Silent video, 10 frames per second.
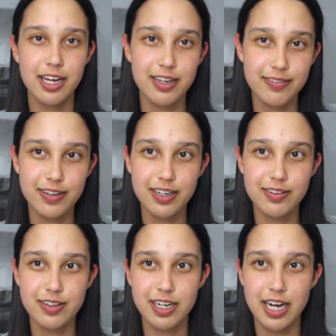a very,
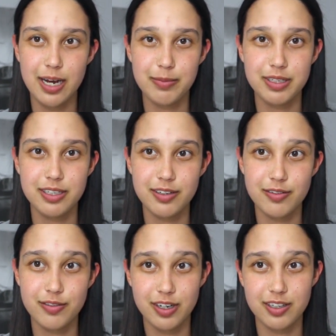very happy
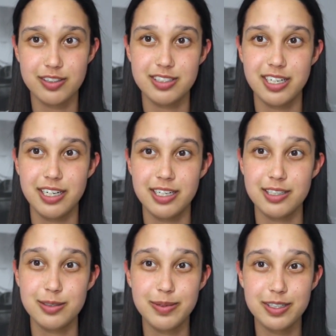Father's Day,
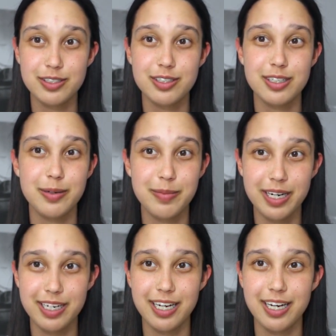especially
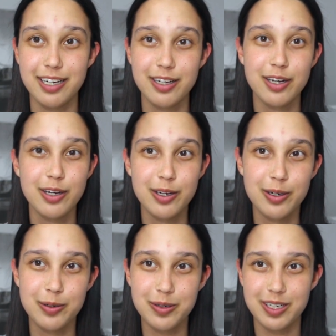my dad,
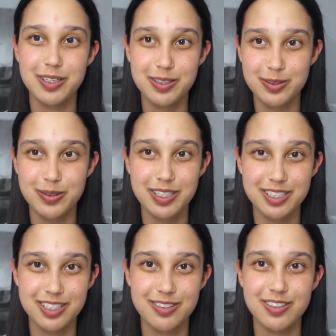who I know is
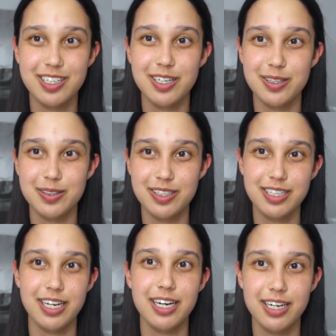watching this video.
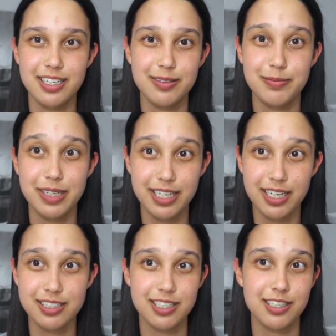Yeah, my
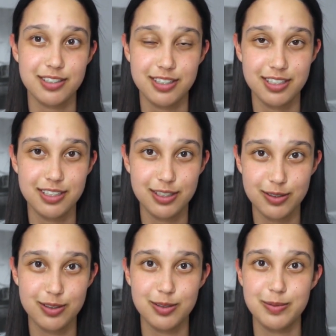dad is actually into
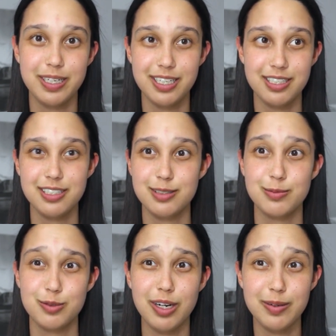YouTube and he
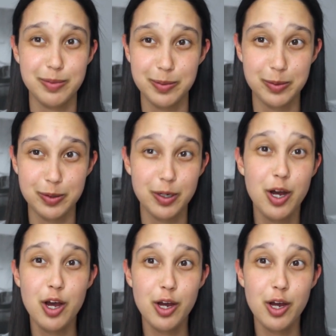subscribed to people